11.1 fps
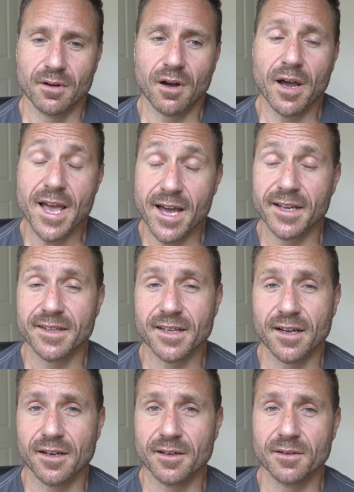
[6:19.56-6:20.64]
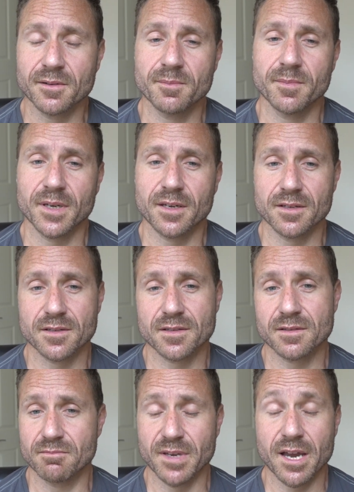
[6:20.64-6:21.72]
I had it done
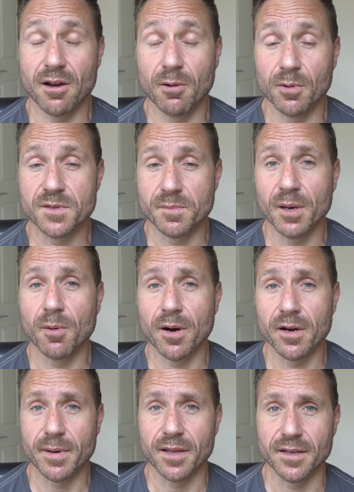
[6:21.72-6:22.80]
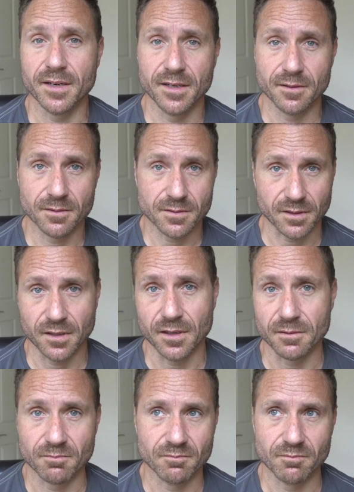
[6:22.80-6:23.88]
because, yeah, I was a bit worried about the needles. I'd
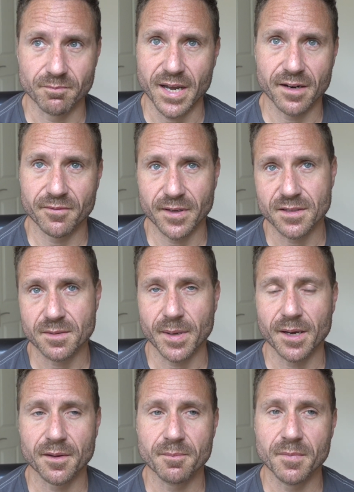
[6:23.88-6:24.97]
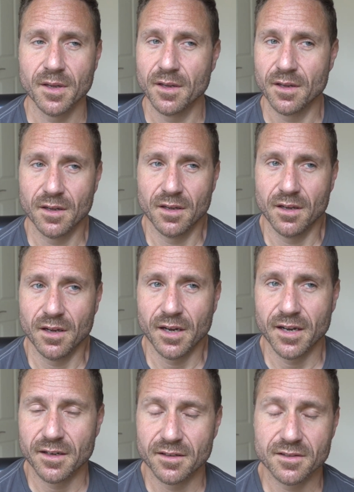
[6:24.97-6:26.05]
heard bad things about them.
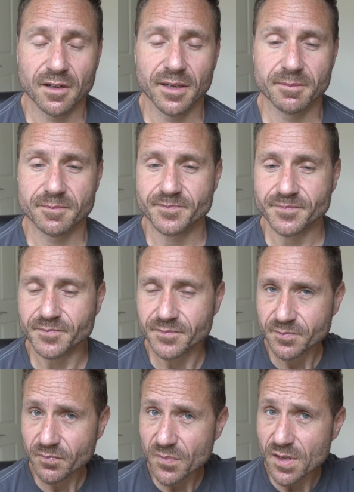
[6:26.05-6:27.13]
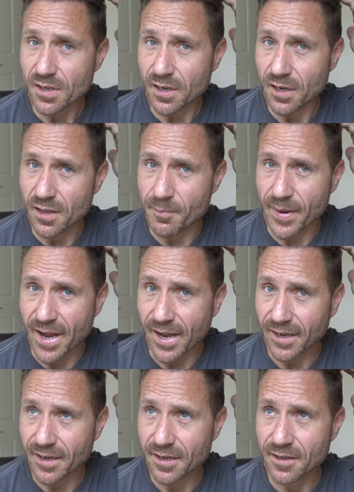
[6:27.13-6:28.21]
And at the
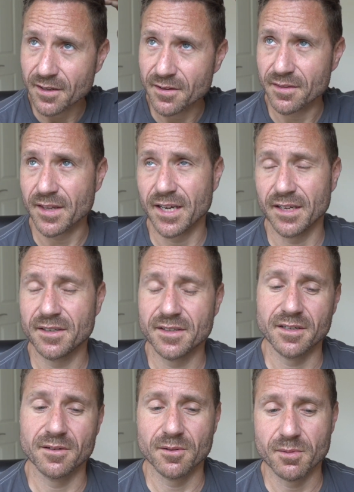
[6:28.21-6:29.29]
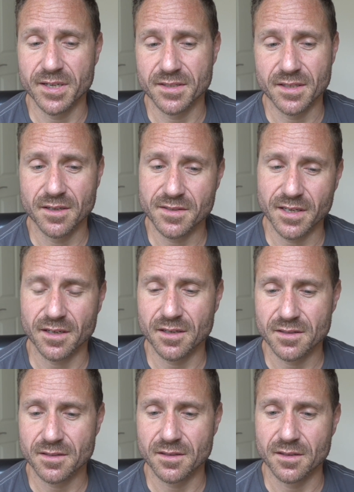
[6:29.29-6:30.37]
back, they didn't always use it
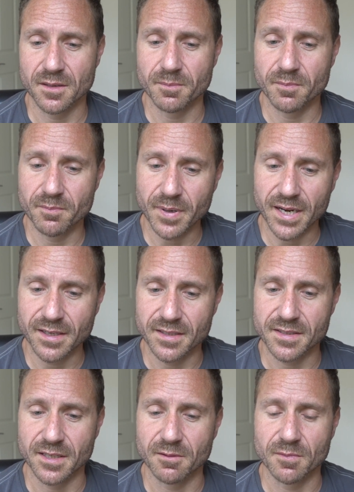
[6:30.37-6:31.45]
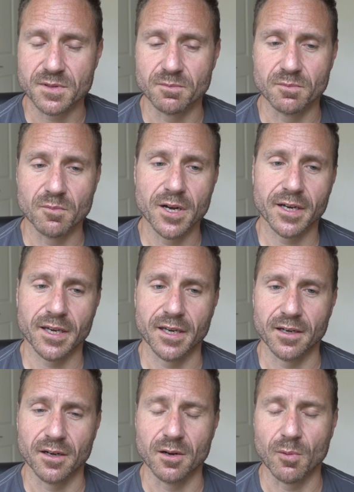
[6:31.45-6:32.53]
because the painless thing wasn't
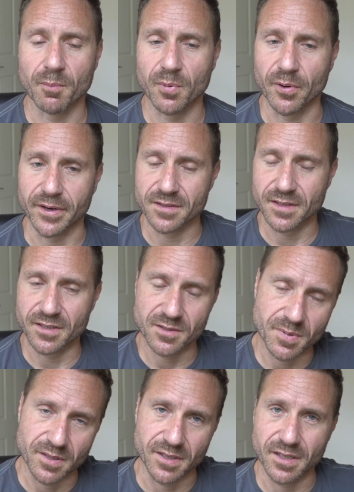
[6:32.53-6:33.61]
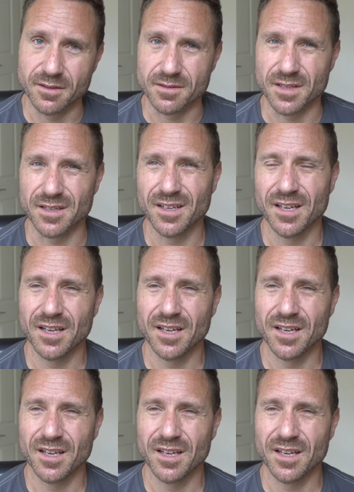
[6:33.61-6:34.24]
working at one point, so they just put the needles in.